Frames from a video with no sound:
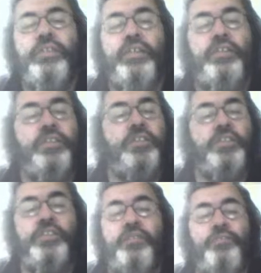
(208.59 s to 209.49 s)
It is
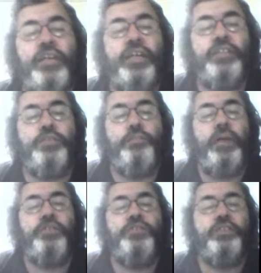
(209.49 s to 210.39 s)
as if the
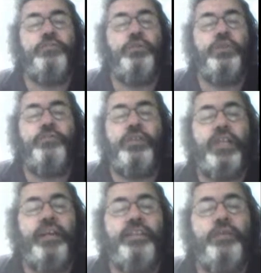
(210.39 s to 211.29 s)
expatriate would have
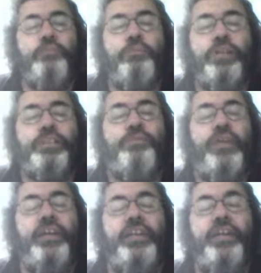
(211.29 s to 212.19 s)
gladly
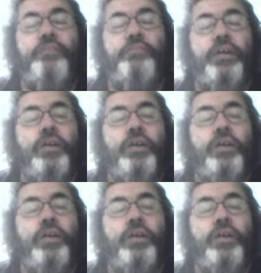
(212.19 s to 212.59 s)
breastfed him,